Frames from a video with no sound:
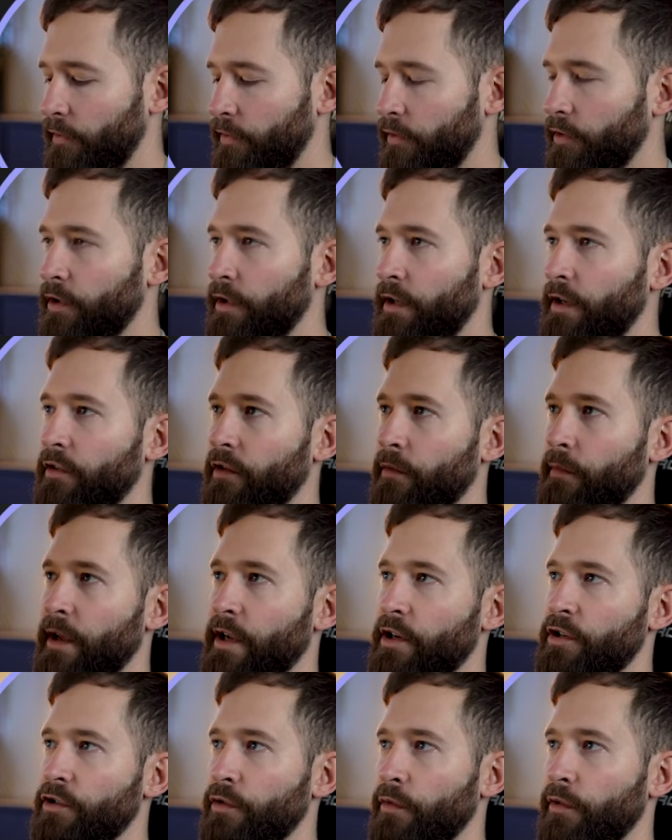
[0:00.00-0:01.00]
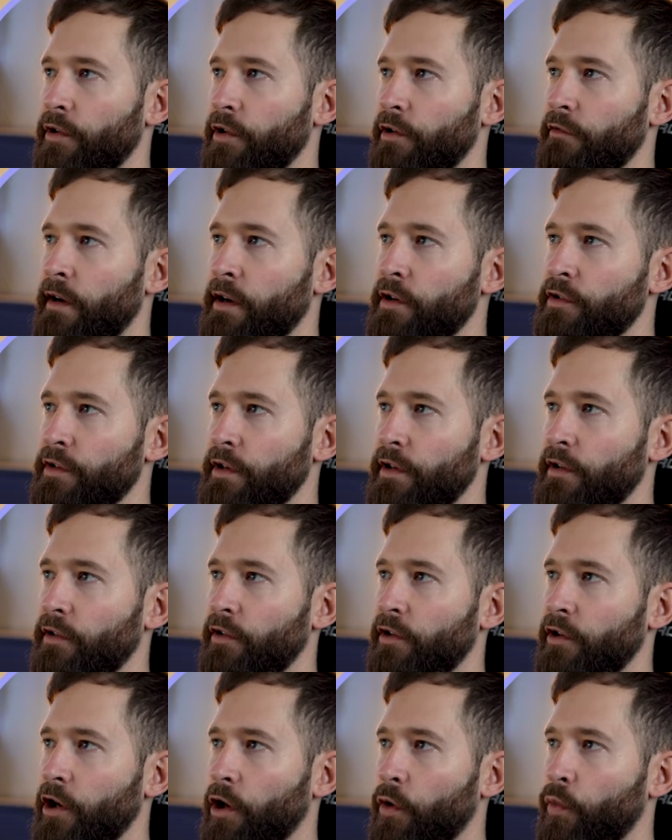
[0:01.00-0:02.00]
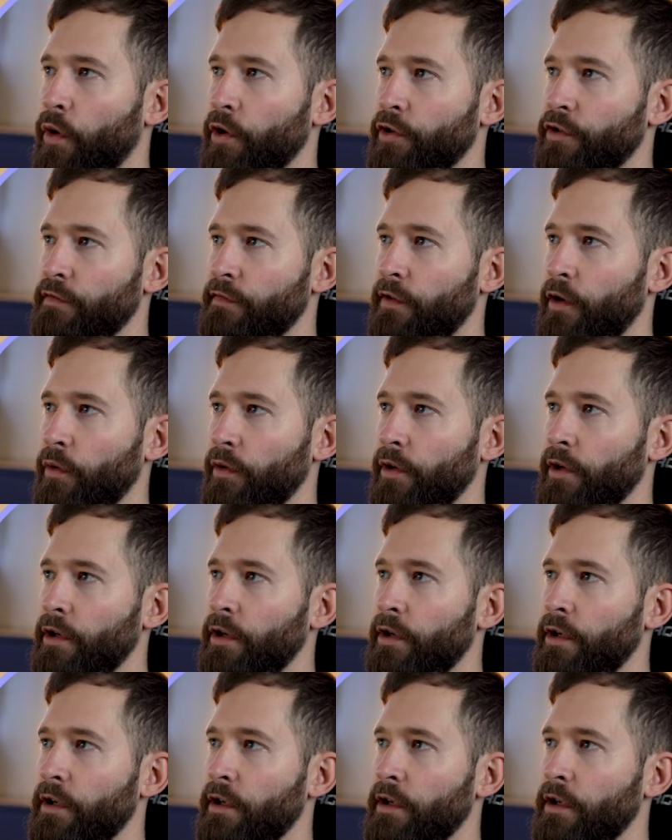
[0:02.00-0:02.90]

is you need to make sure that you're rendering to your watch folder.